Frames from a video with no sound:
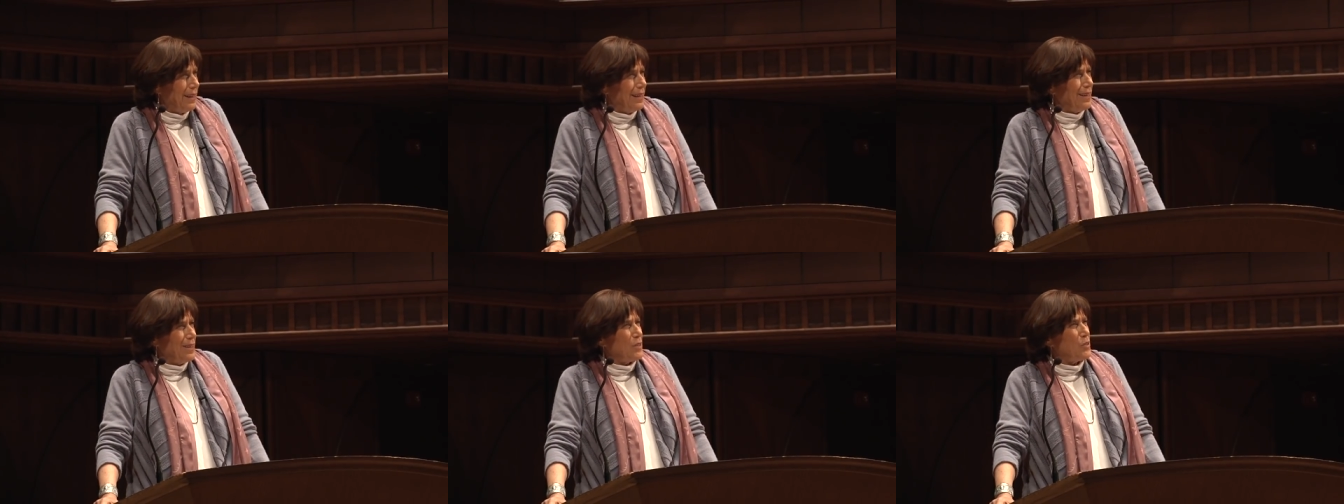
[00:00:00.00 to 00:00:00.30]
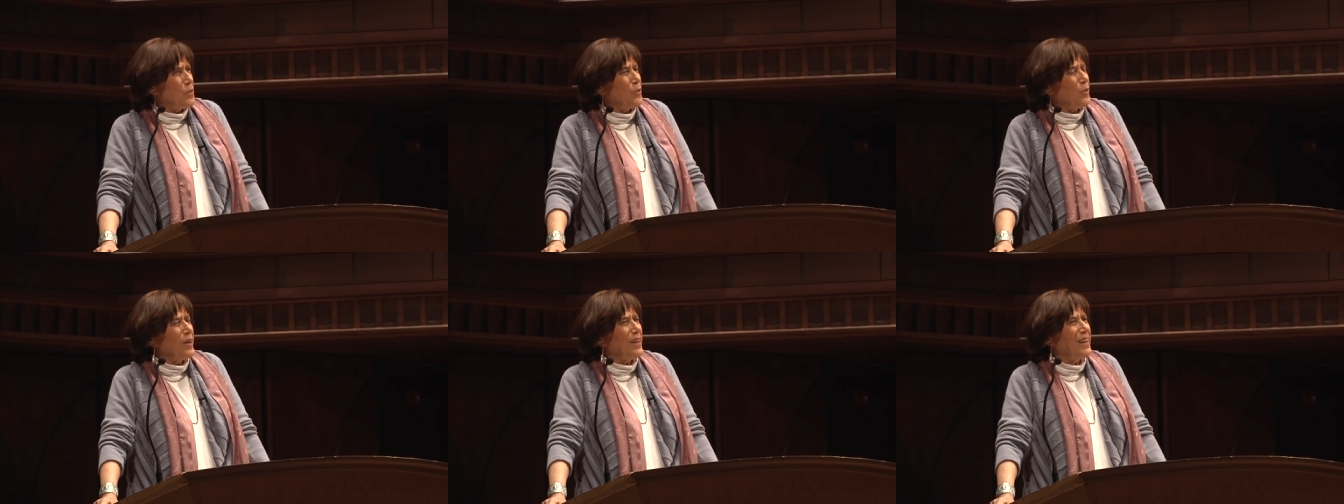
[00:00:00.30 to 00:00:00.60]

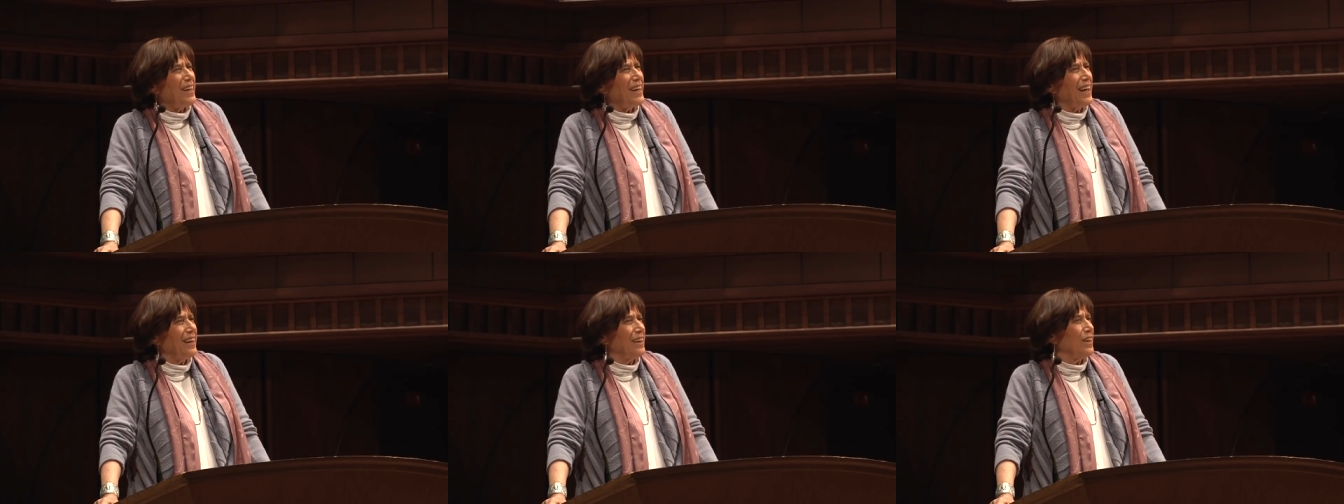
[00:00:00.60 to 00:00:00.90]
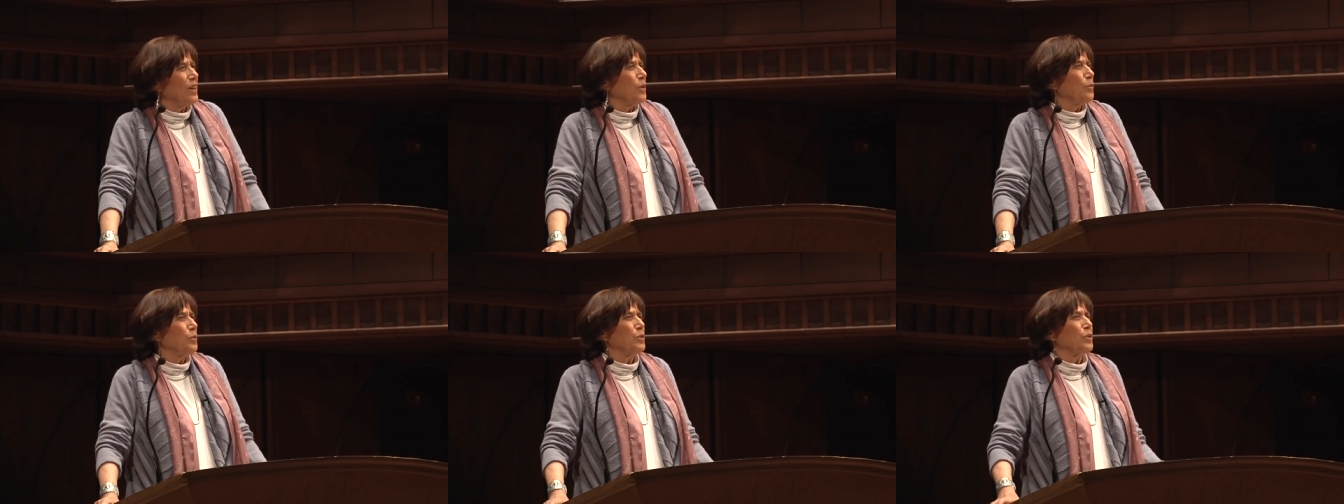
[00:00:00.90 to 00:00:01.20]
So again,
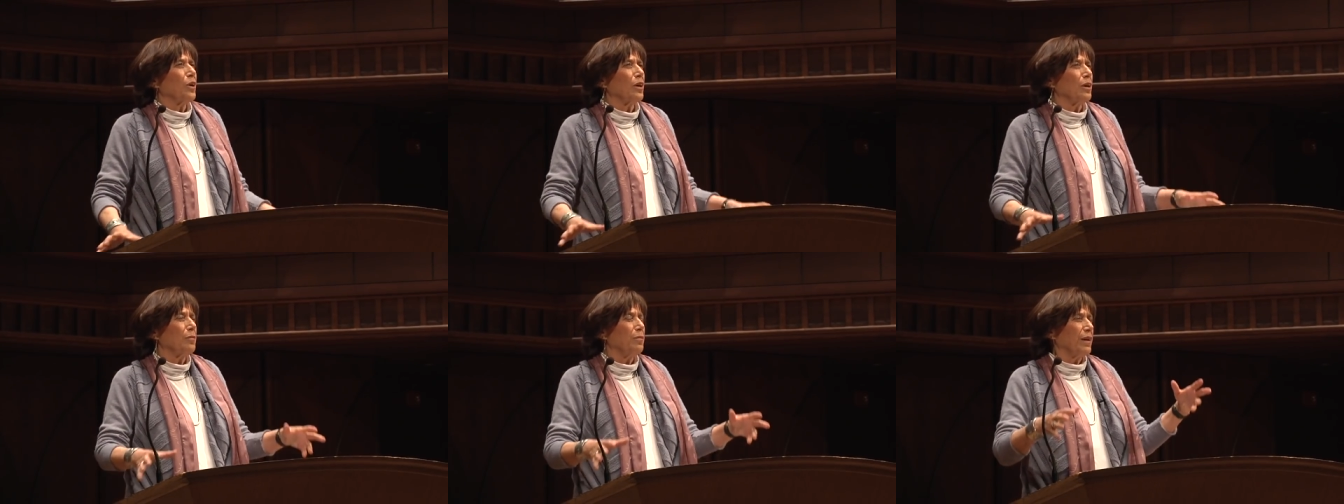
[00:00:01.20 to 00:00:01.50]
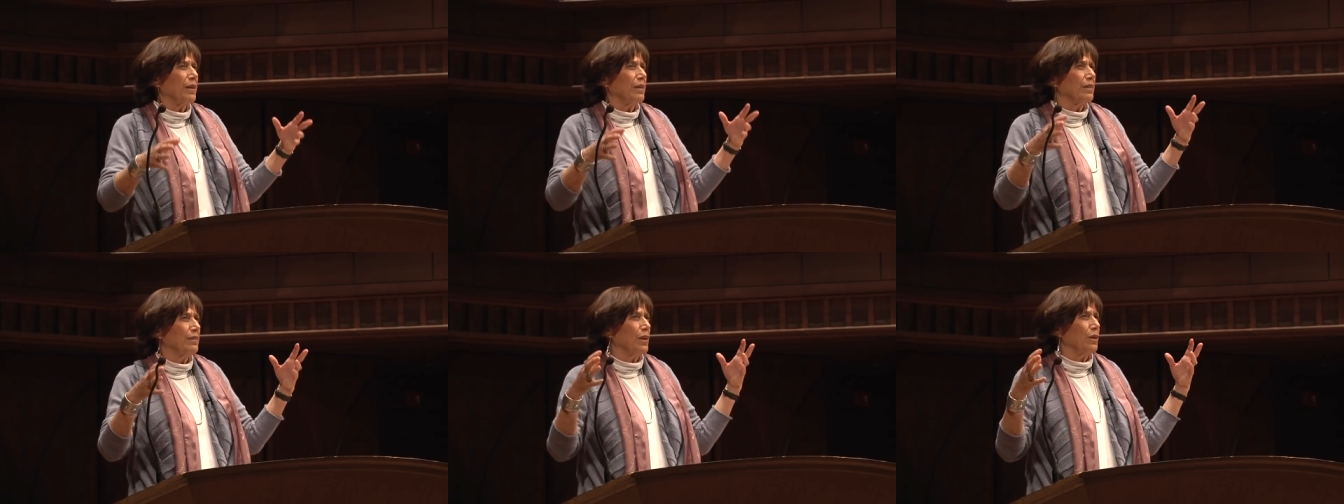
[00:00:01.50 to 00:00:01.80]
you know, we talk
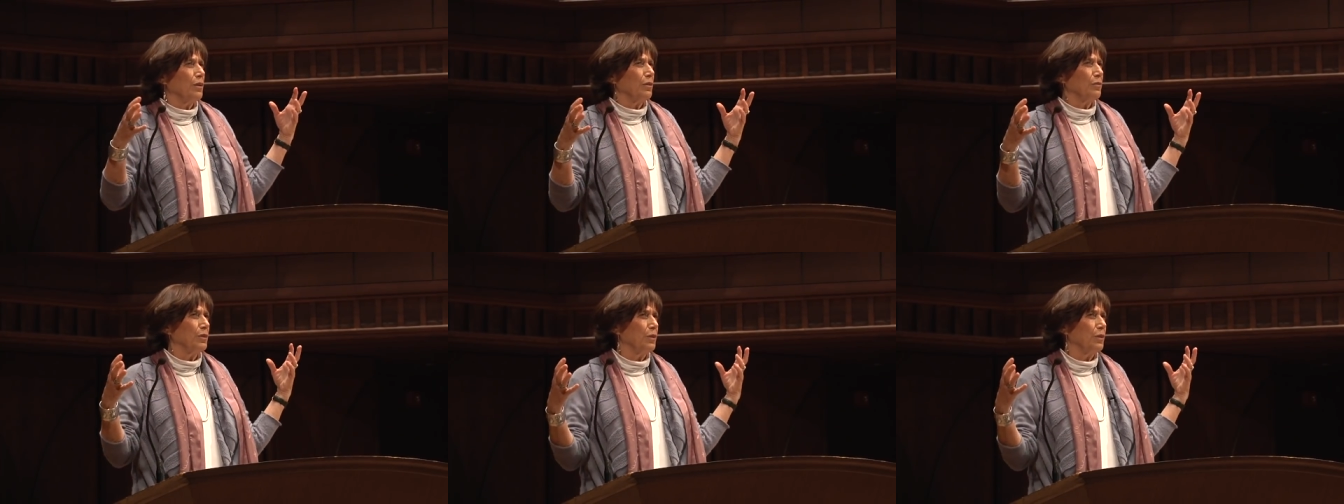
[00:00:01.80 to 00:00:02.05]
about, you know,